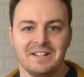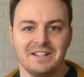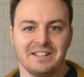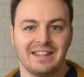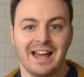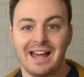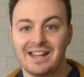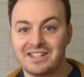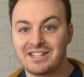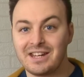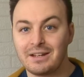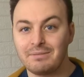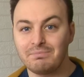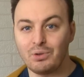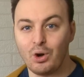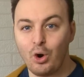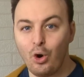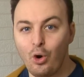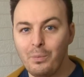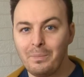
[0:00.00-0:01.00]
That said,
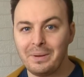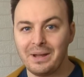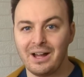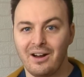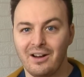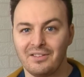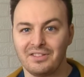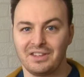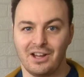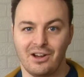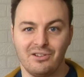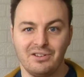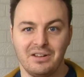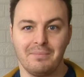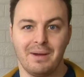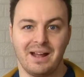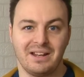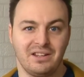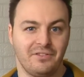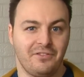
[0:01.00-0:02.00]
Hornby aren't the only
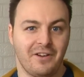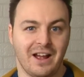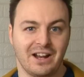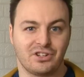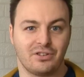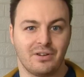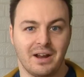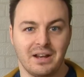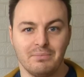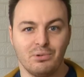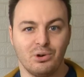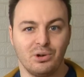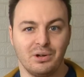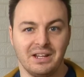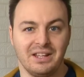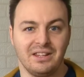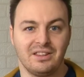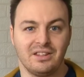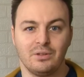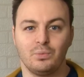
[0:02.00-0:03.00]
manufacturer anymore
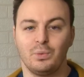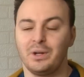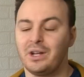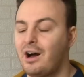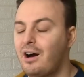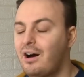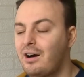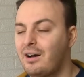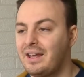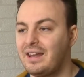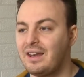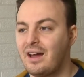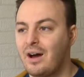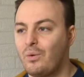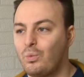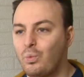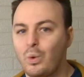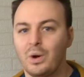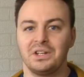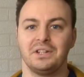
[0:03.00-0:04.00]
either. We are in a
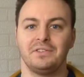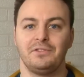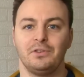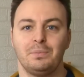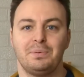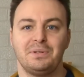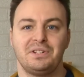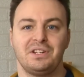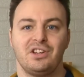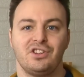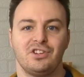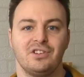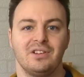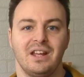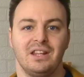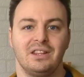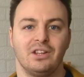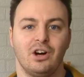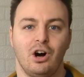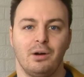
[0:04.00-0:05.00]
wonderful position
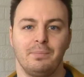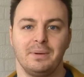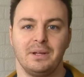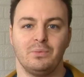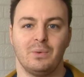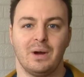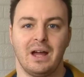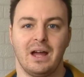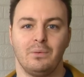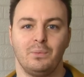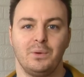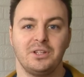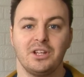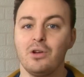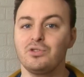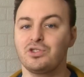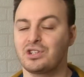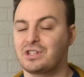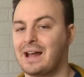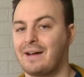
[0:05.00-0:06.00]
in the hobby where we
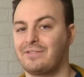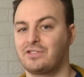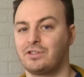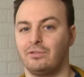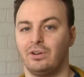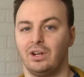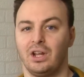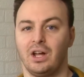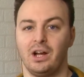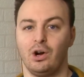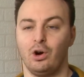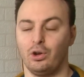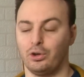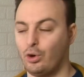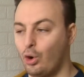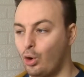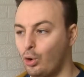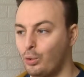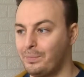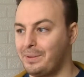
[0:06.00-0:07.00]
don't just have to rely on
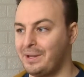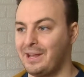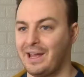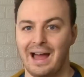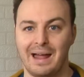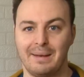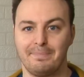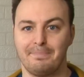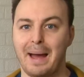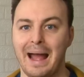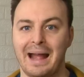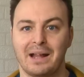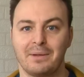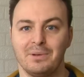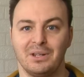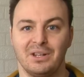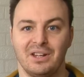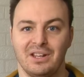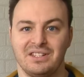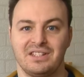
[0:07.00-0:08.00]
Hornby and
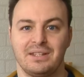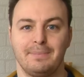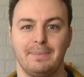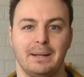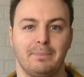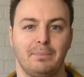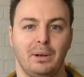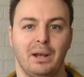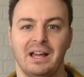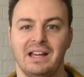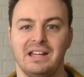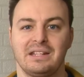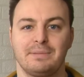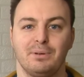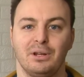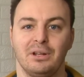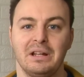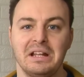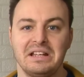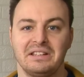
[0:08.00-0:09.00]
Bachmann as the big players,
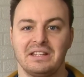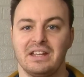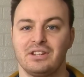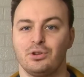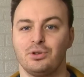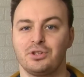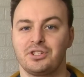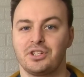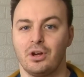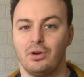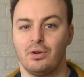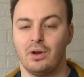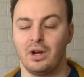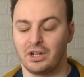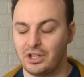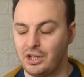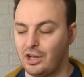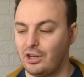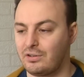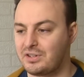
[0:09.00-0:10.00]
but there's also
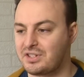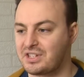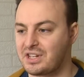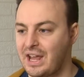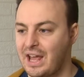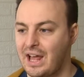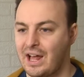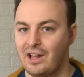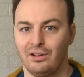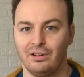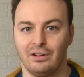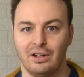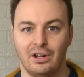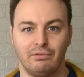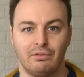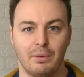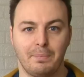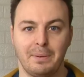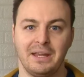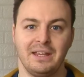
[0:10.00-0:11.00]

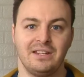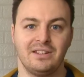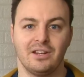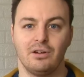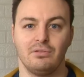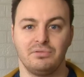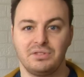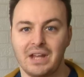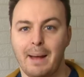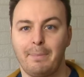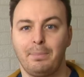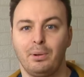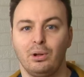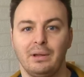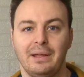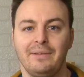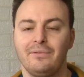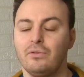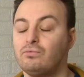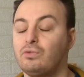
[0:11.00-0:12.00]
Curascale, Rapido,
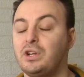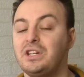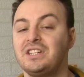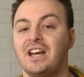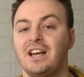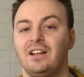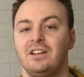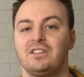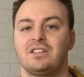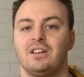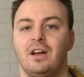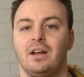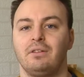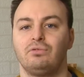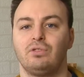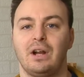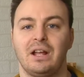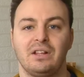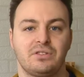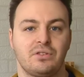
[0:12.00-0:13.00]
Dapple, even retailers
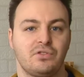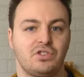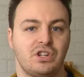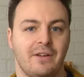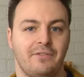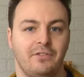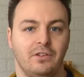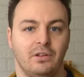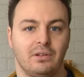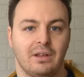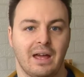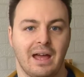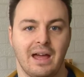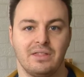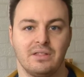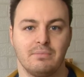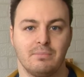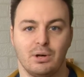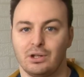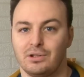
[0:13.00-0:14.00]
like Rails of Sheffield
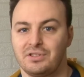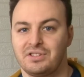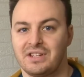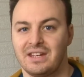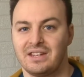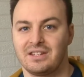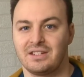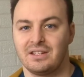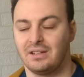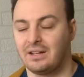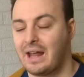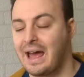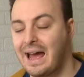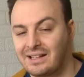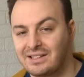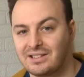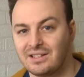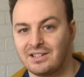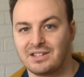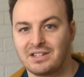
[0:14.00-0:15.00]
and the Model Centre and
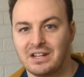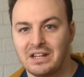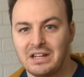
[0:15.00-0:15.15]
Hatton's